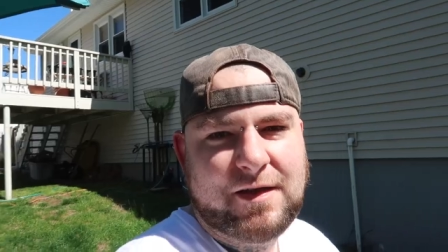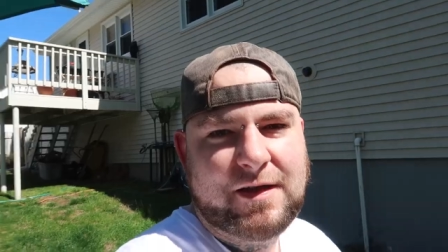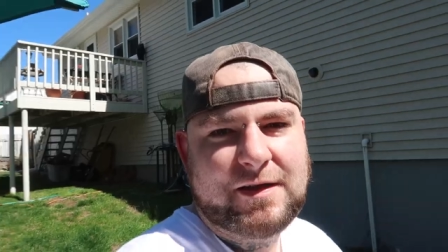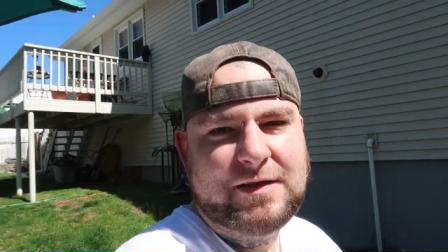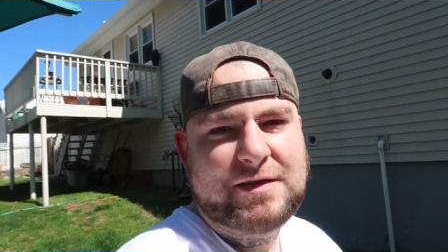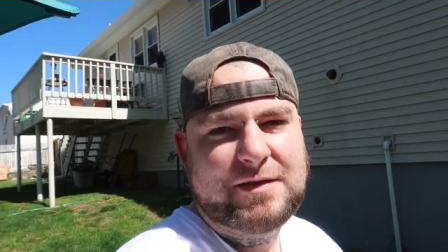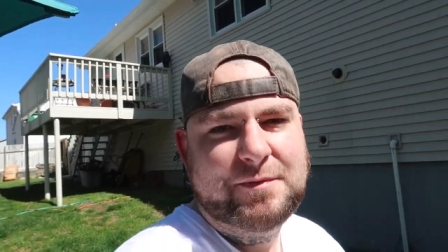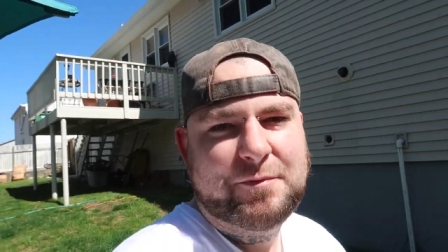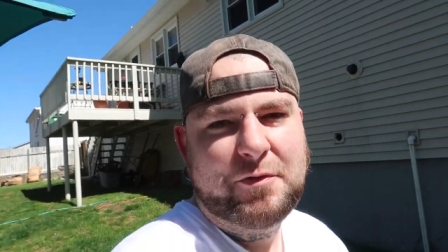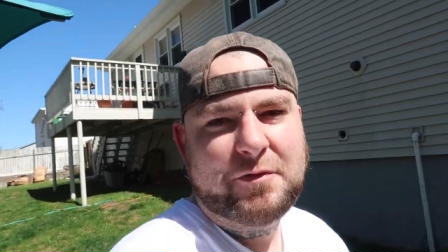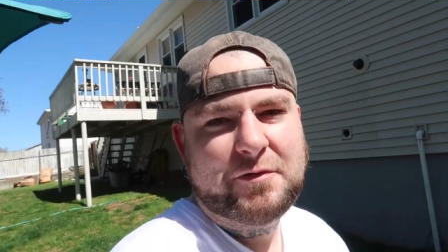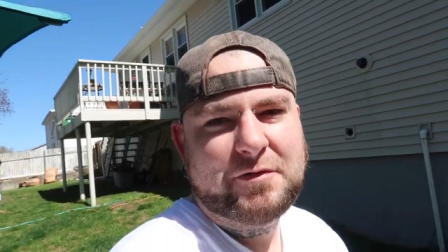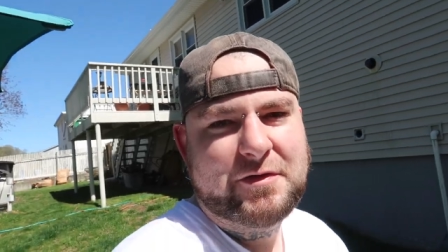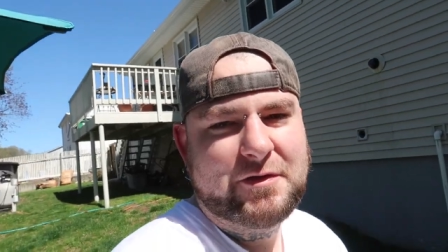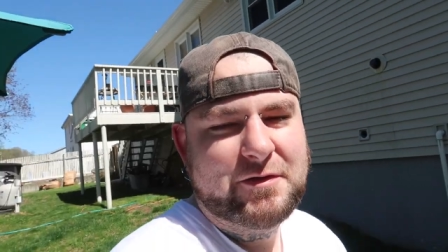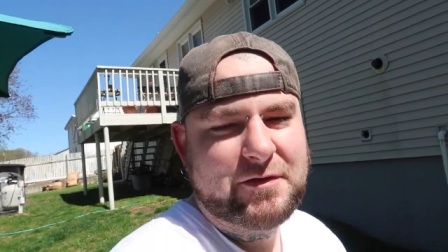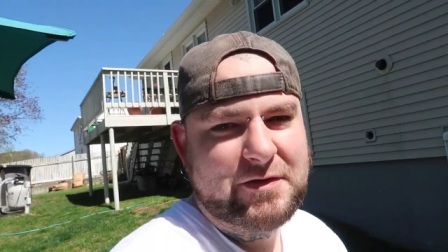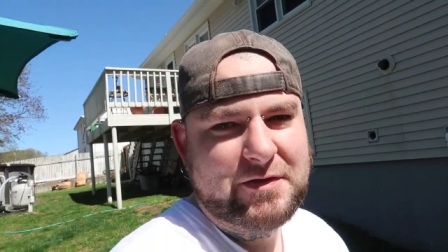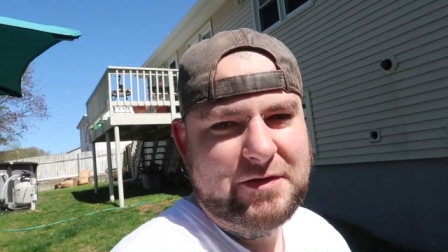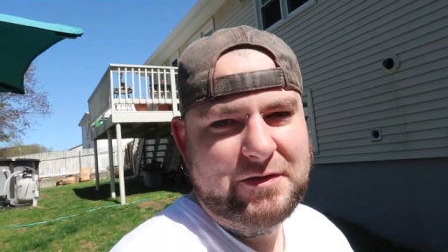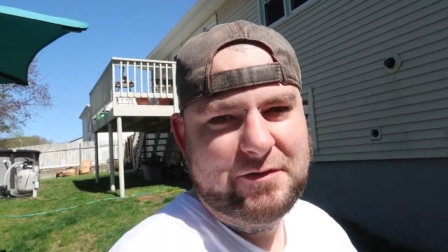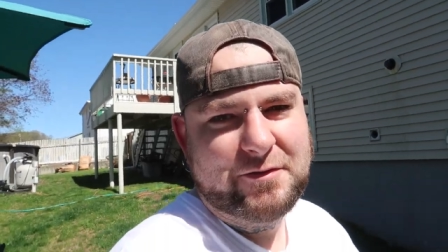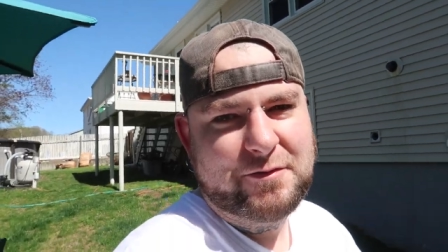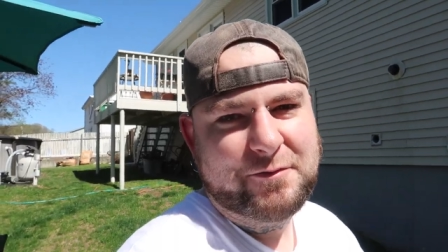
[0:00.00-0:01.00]
I spoke too
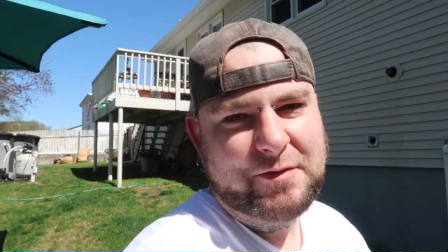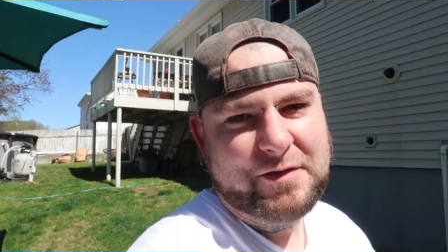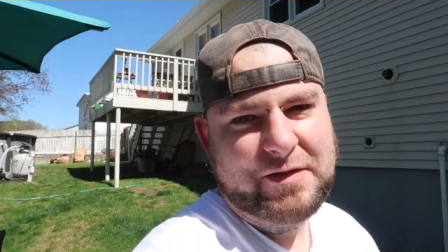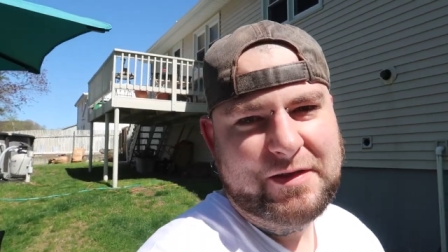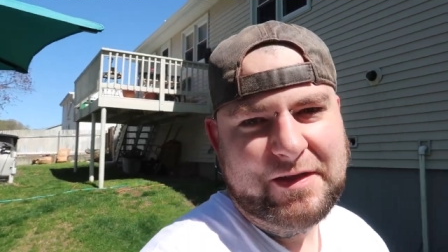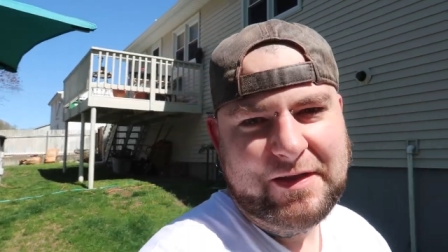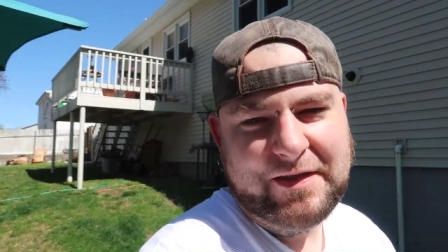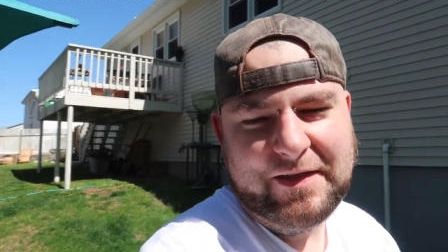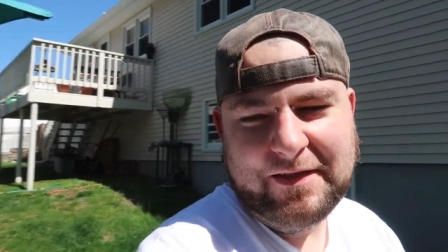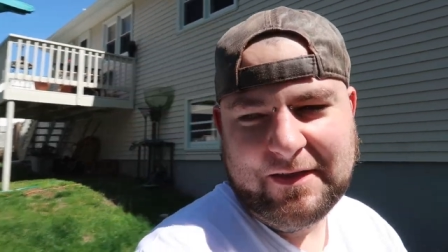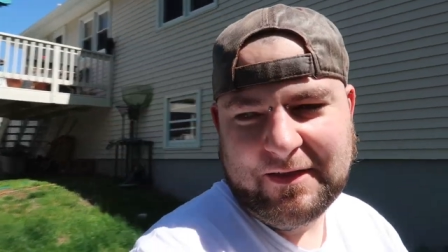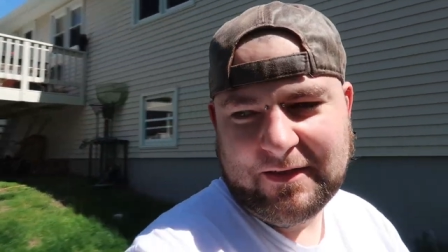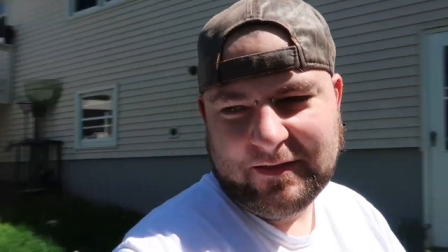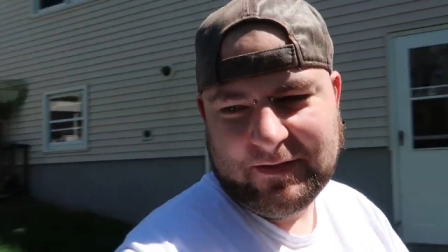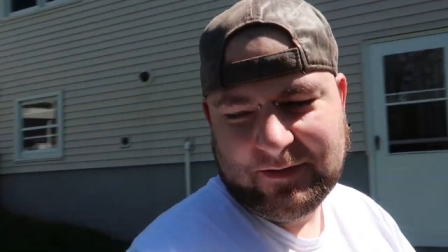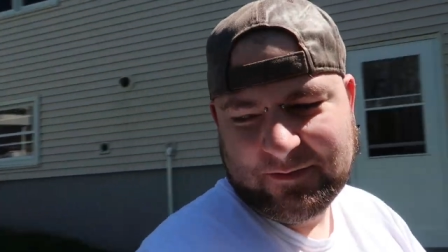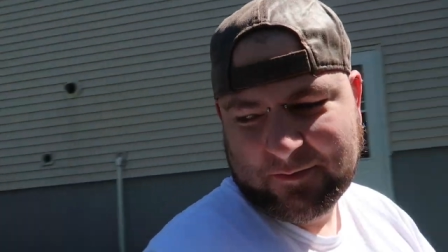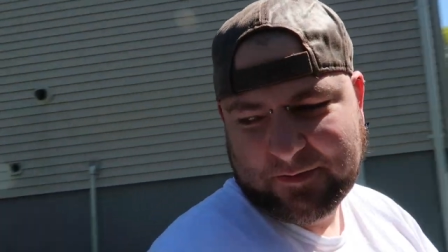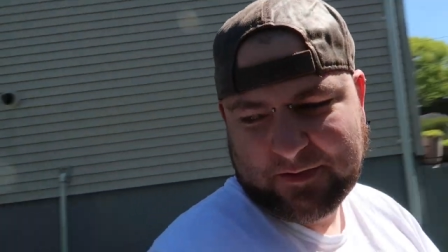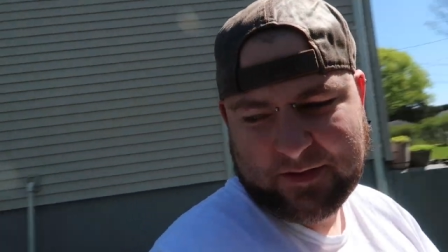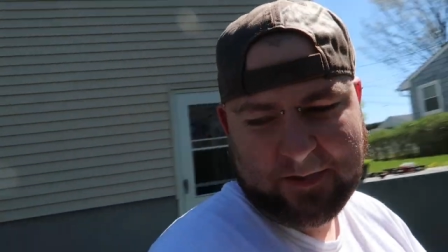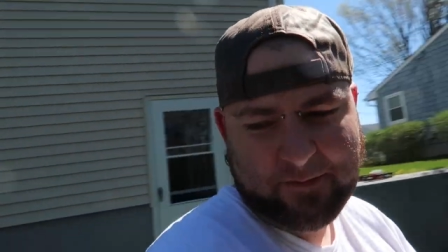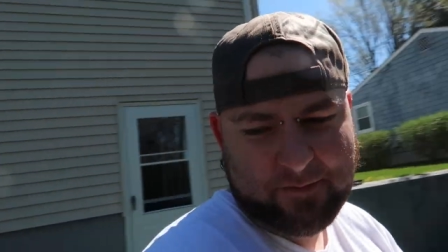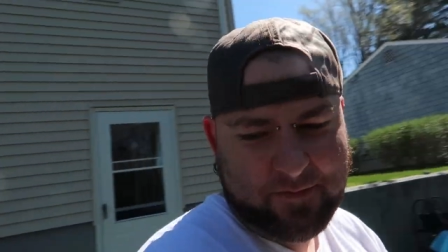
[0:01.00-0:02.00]
soon with the uh,
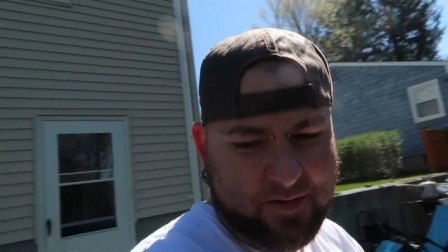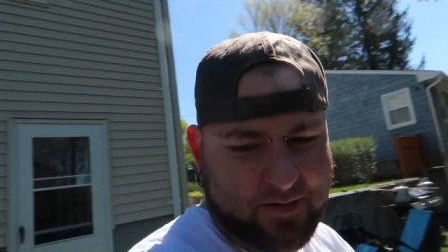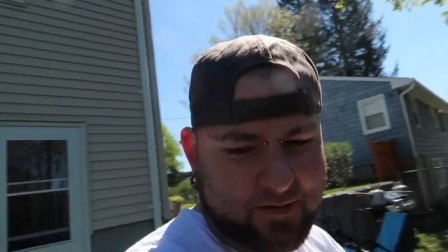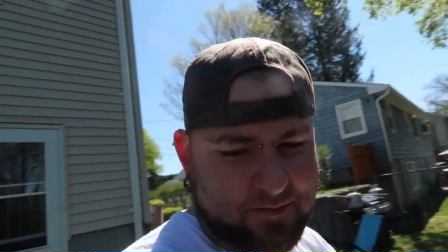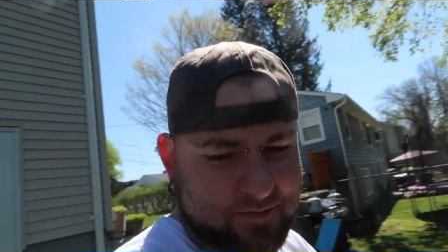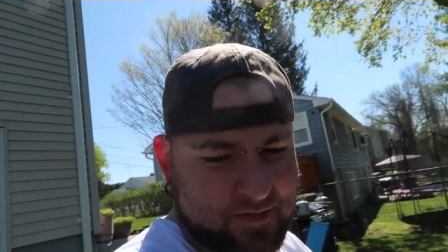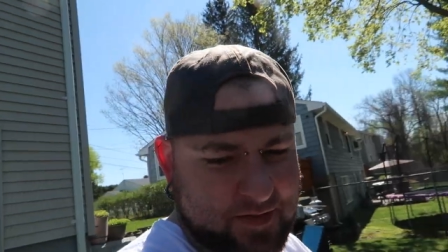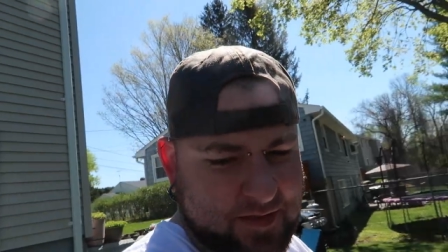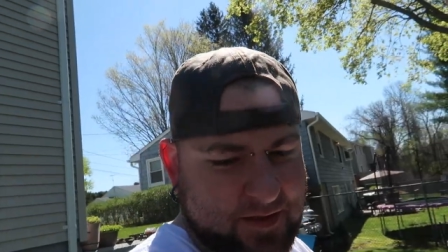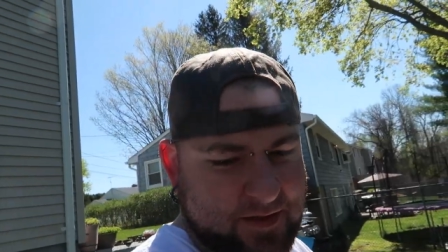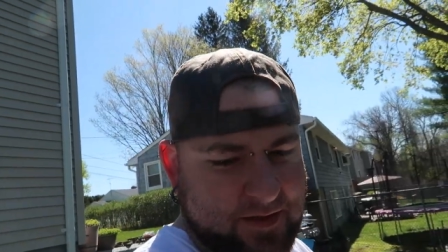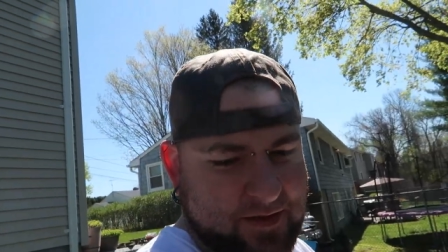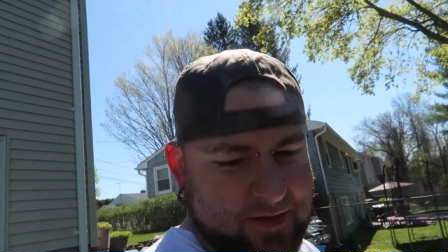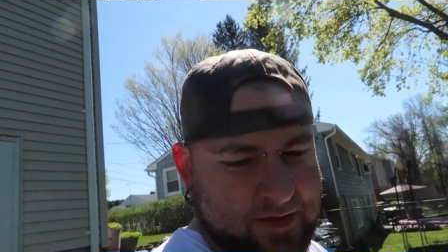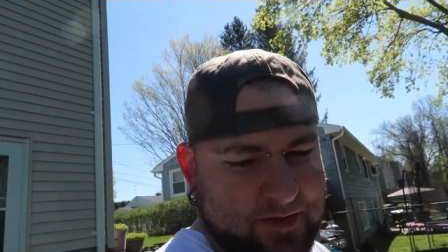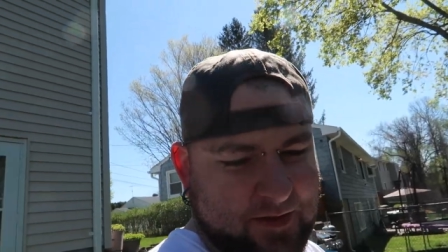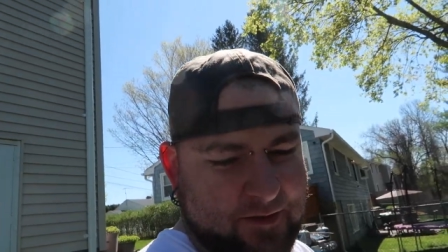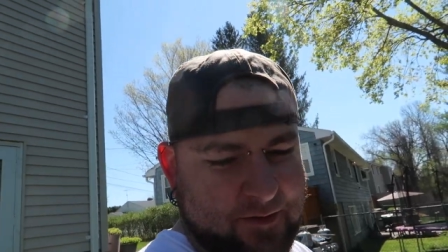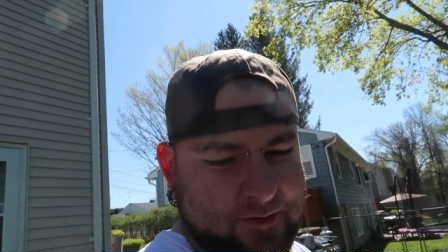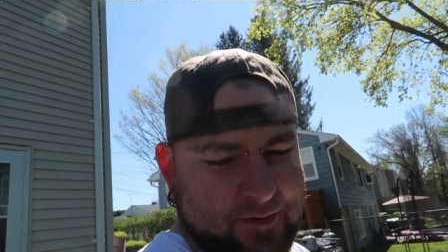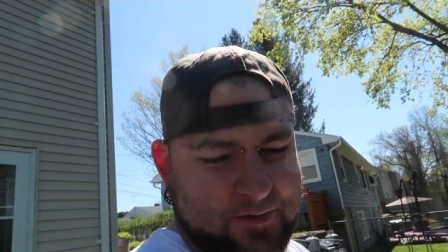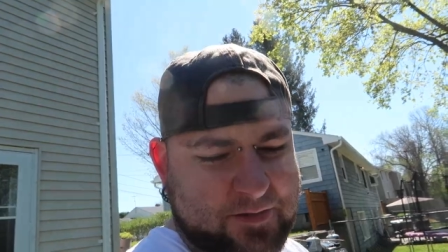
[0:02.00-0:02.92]
with the amount of eating and how